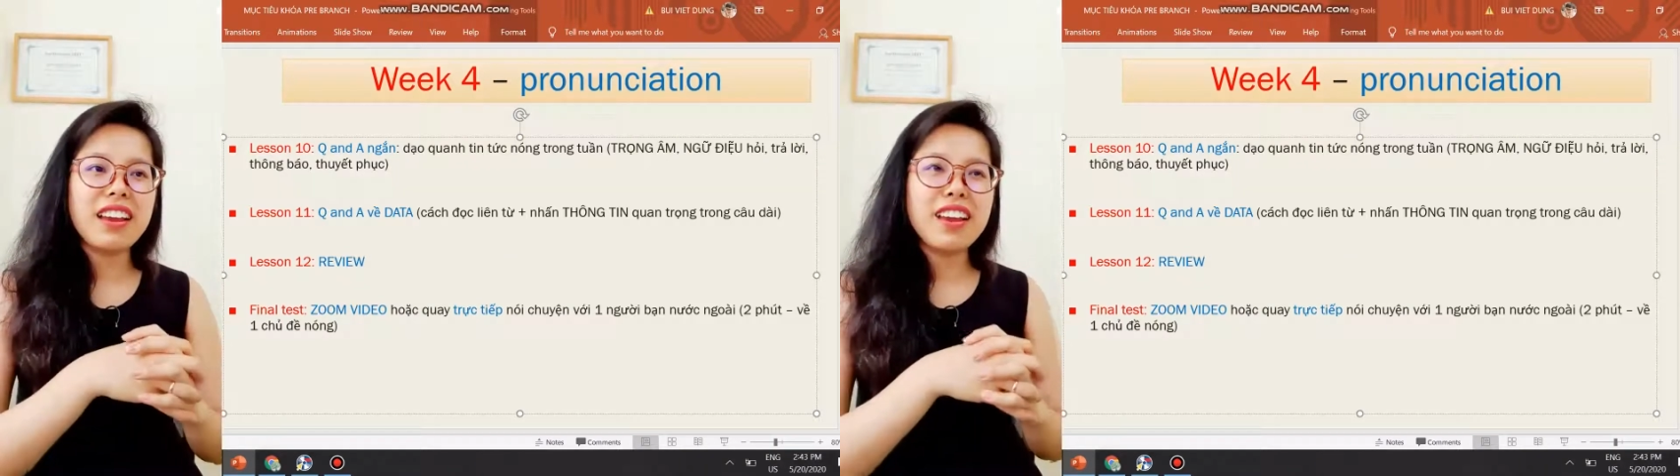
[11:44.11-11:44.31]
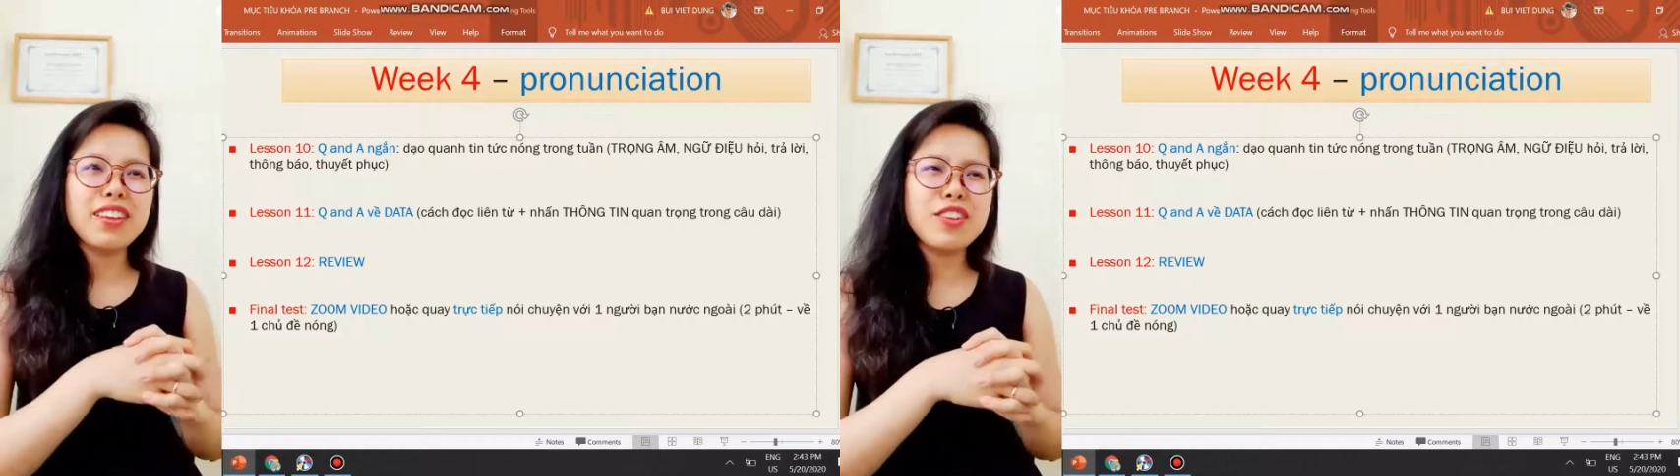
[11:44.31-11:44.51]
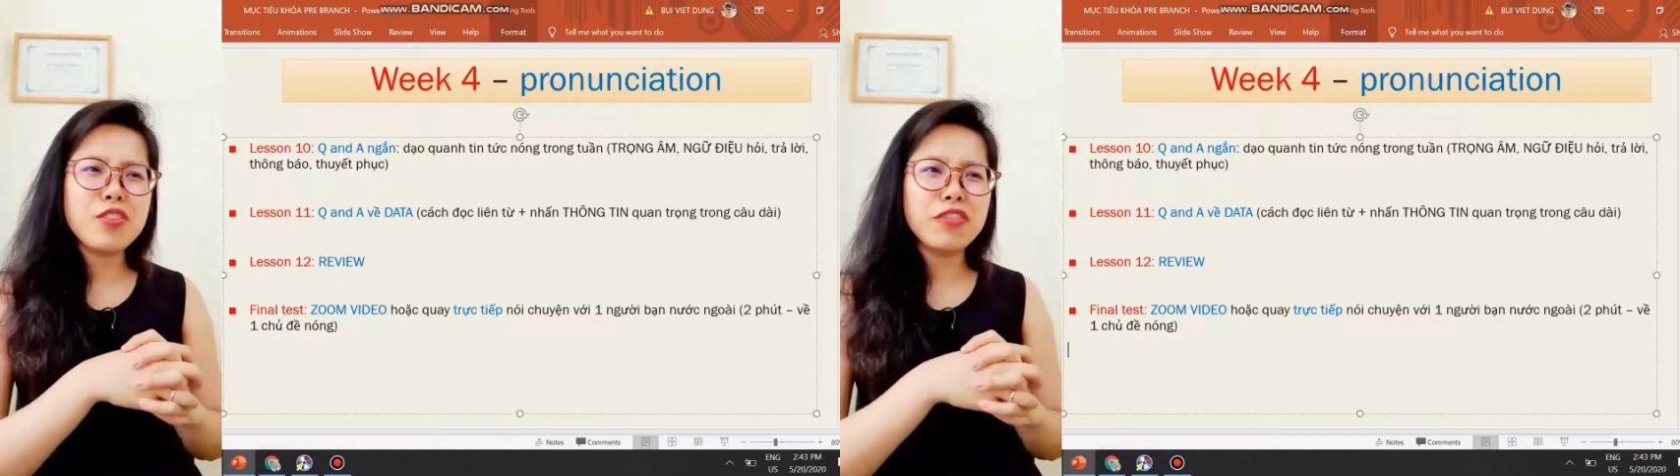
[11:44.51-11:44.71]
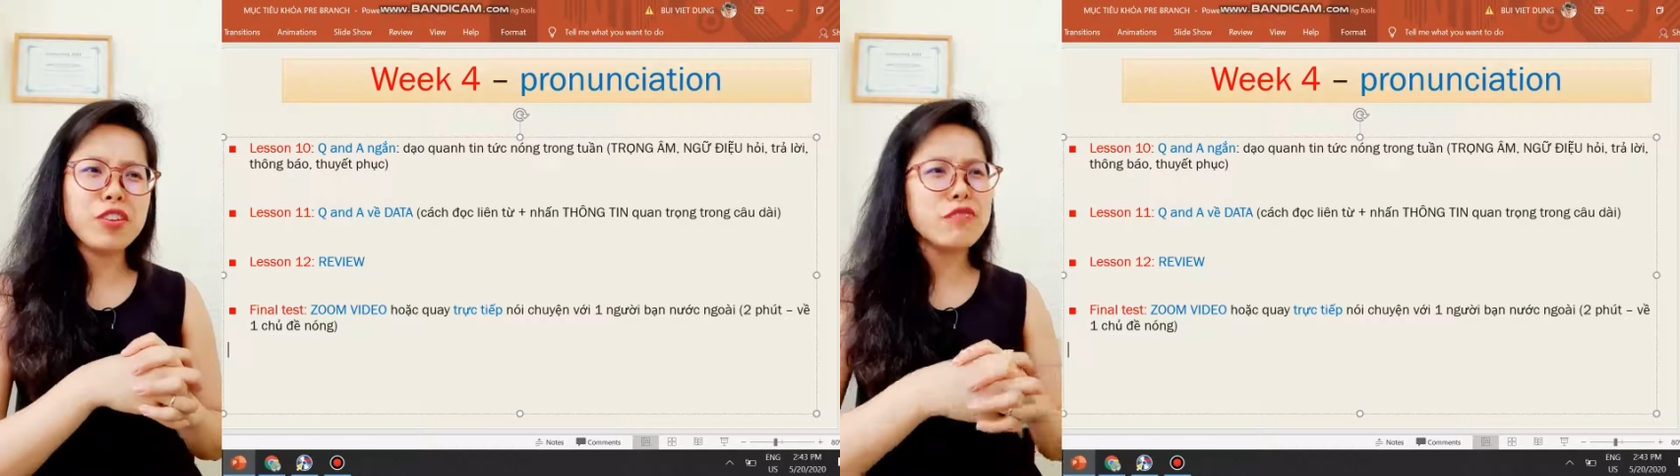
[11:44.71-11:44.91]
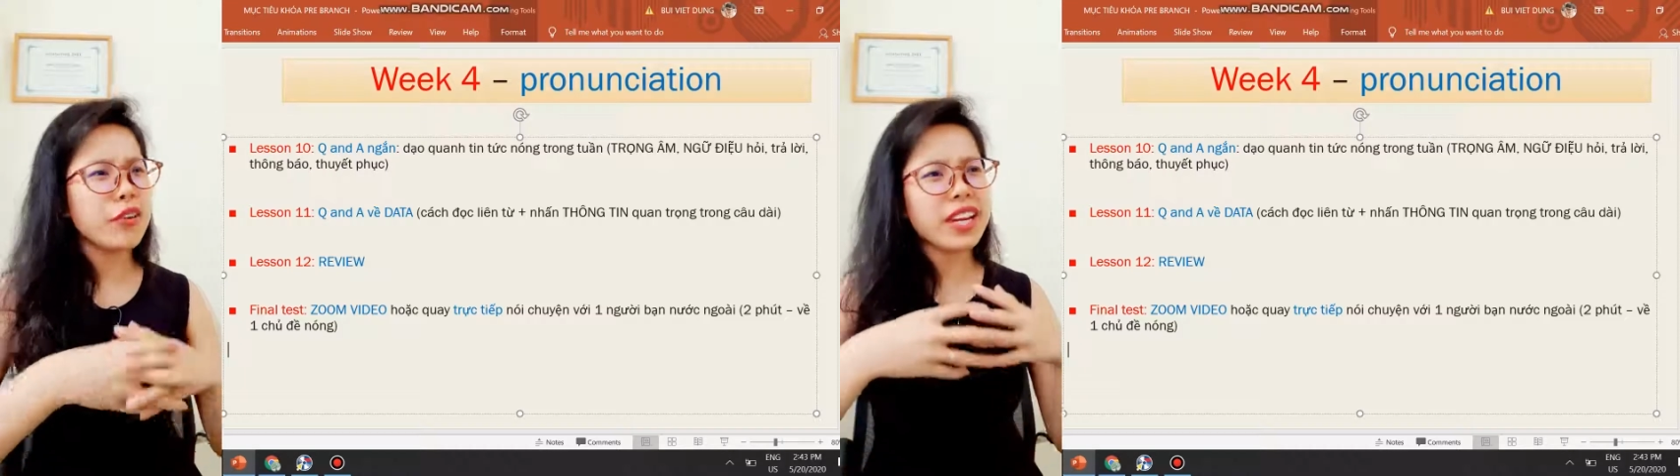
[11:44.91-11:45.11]
you
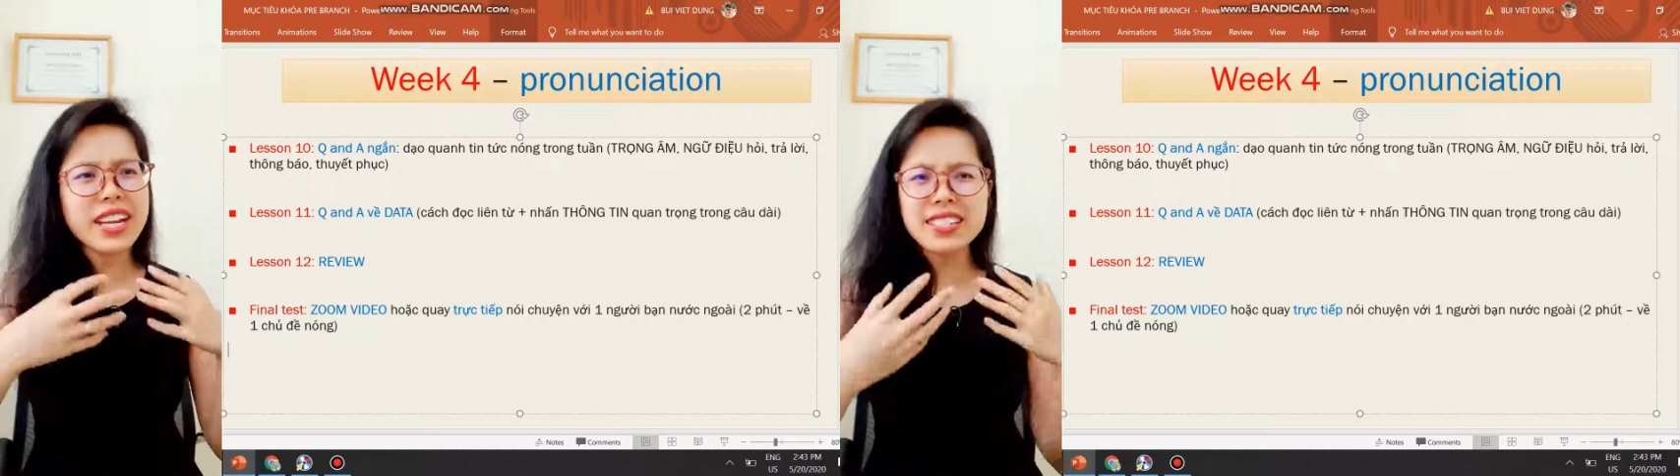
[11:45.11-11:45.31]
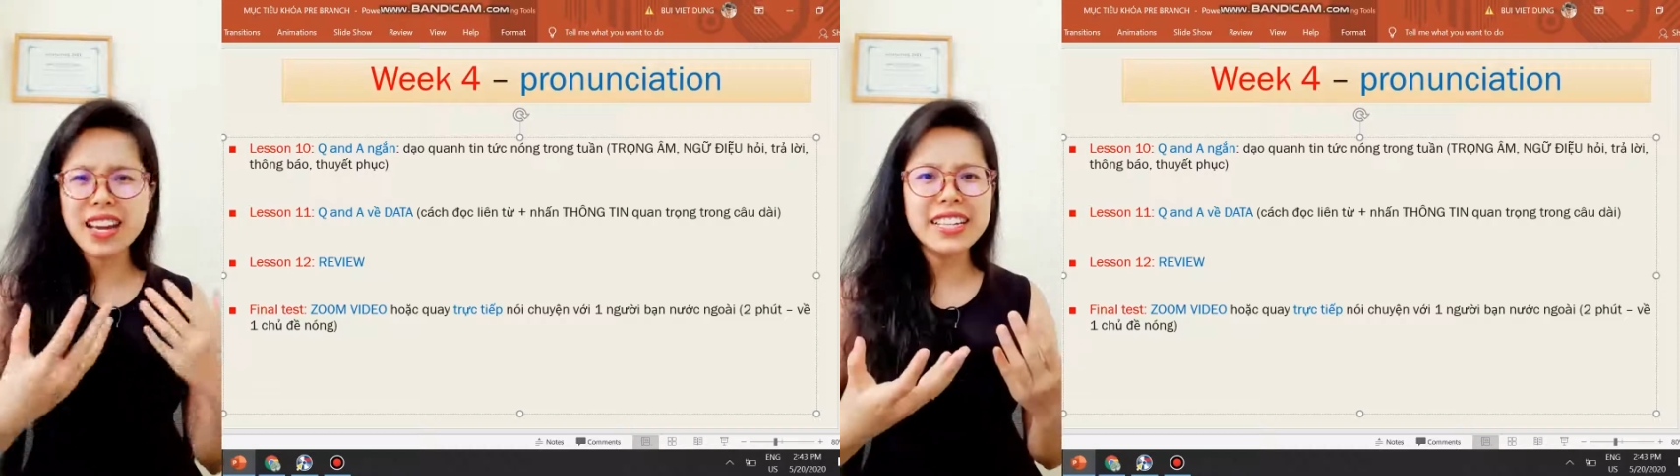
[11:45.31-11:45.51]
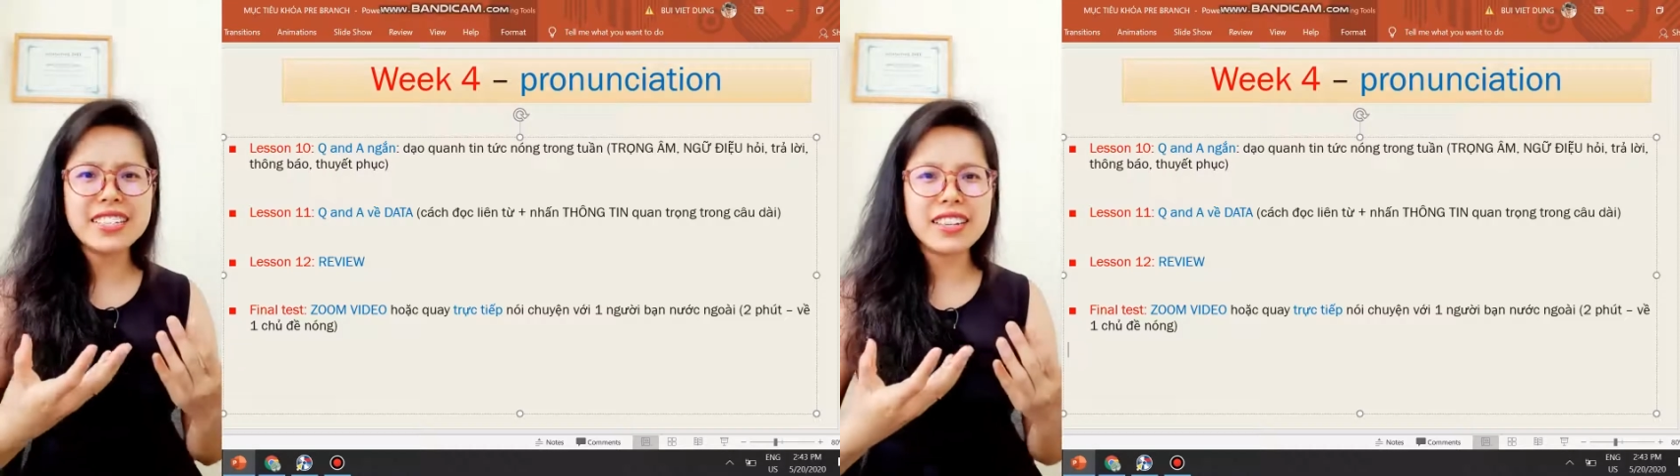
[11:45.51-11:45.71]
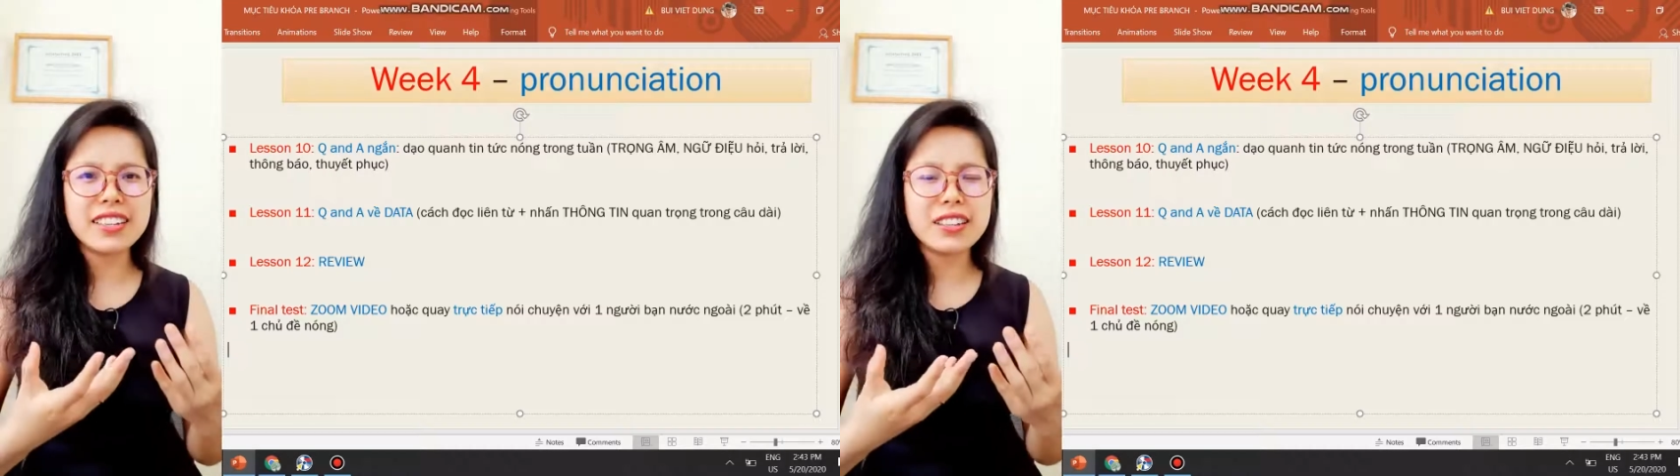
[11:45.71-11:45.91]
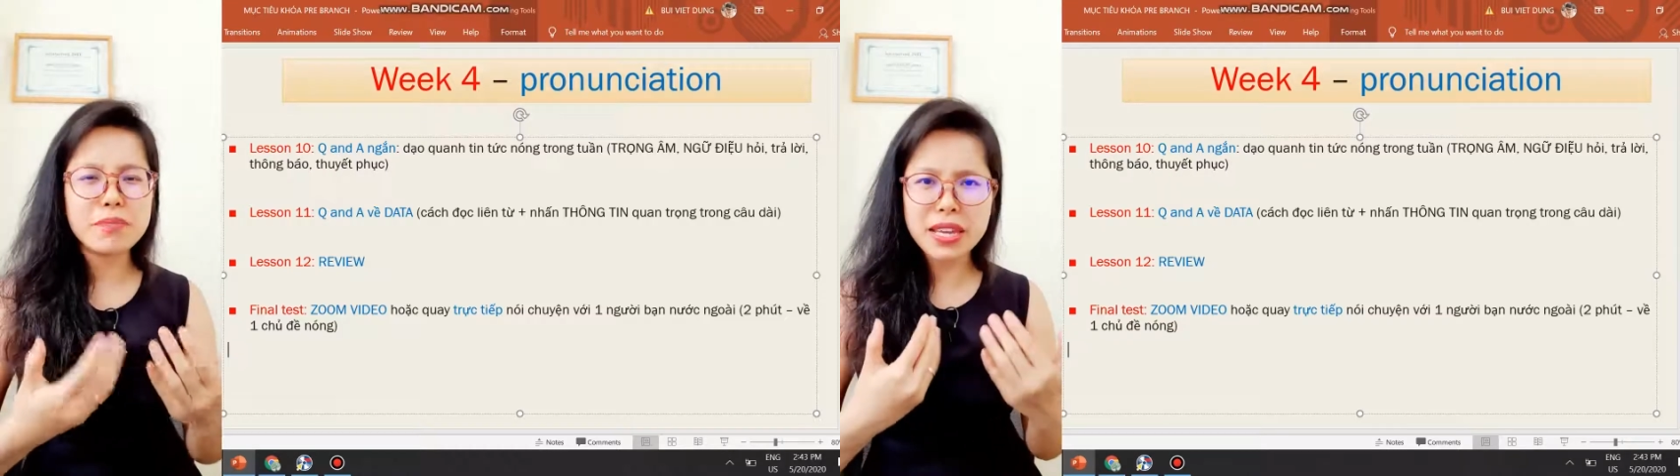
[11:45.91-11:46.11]
feel very
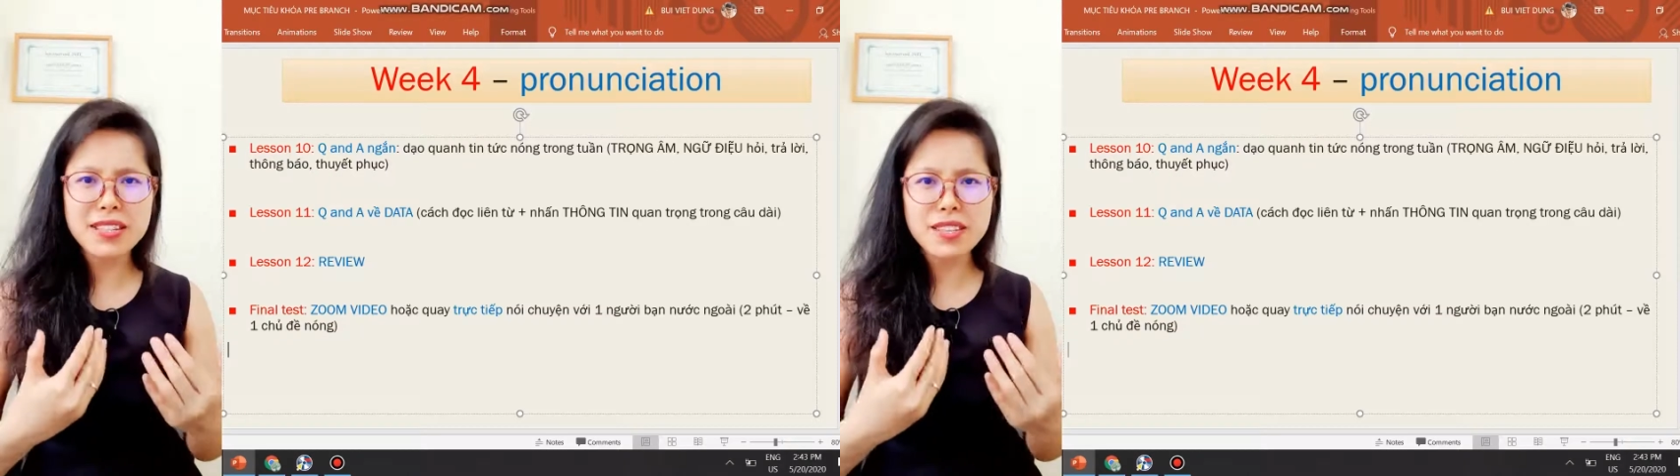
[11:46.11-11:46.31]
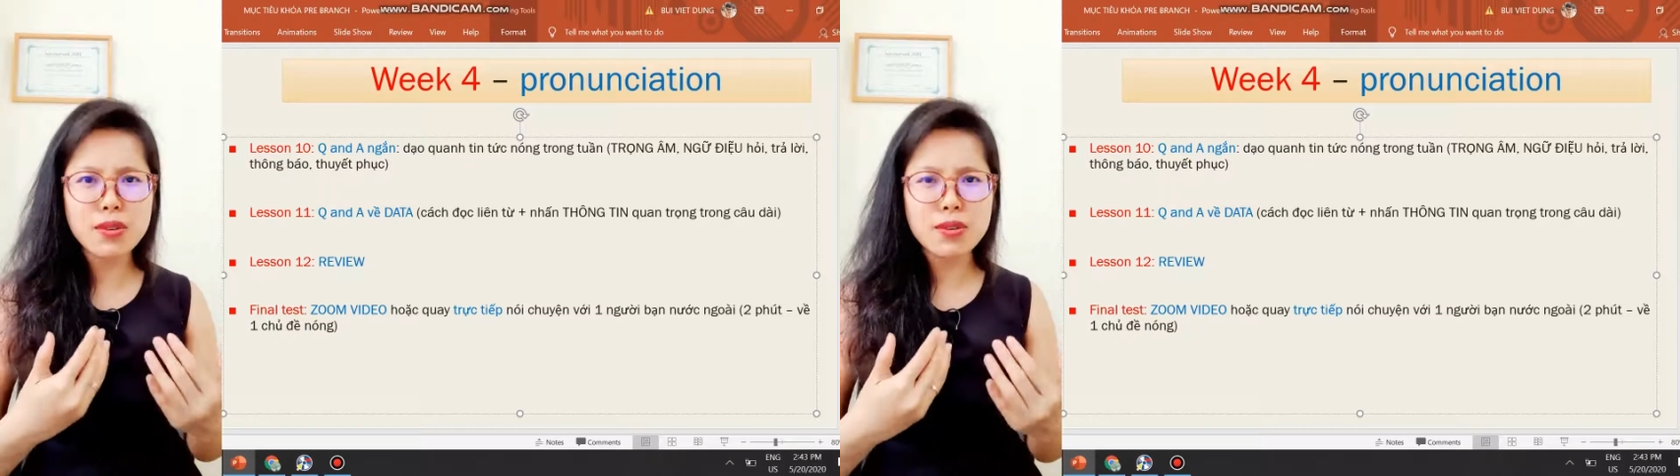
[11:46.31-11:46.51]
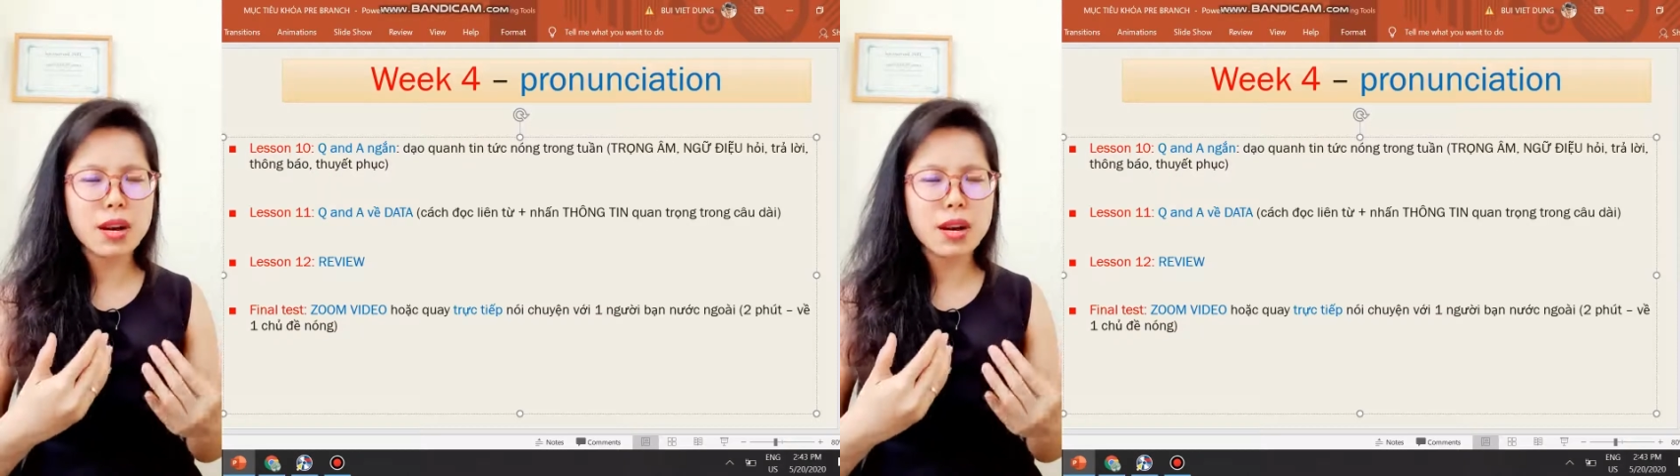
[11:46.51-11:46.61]
excited, me too,